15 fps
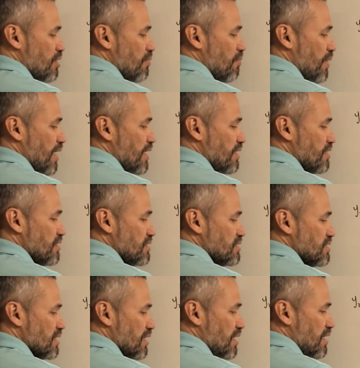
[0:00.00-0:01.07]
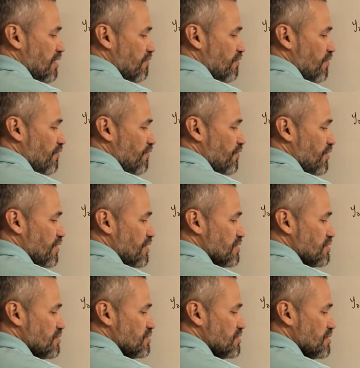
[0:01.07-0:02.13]
minus f of t
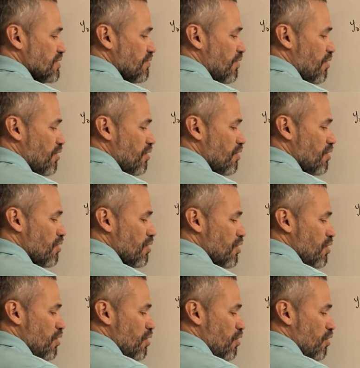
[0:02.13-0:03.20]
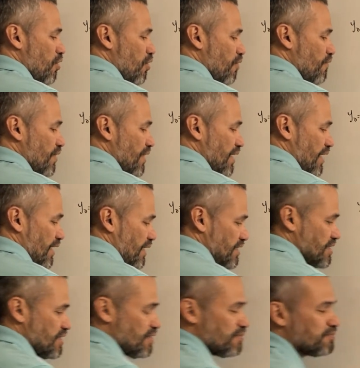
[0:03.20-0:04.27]
sub 0 over
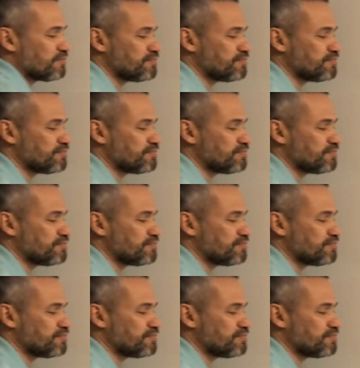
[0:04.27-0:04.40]
h.